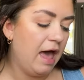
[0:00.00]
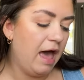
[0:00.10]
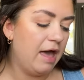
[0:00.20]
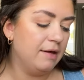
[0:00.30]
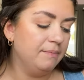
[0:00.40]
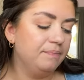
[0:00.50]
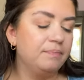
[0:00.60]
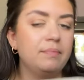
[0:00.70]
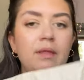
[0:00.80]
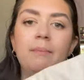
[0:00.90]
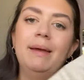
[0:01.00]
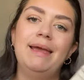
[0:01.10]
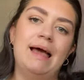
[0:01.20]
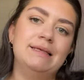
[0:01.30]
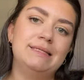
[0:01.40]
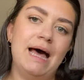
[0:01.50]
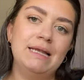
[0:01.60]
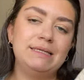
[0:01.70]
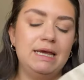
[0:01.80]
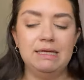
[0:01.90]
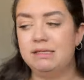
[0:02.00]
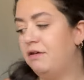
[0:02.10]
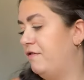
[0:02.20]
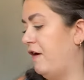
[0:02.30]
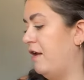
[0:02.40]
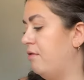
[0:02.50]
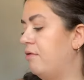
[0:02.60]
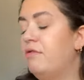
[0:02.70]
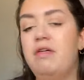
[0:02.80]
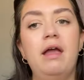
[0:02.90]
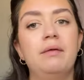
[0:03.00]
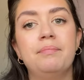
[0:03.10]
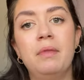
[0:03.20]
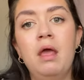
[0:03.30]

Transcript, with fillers: Um, but yes, that is the final thing.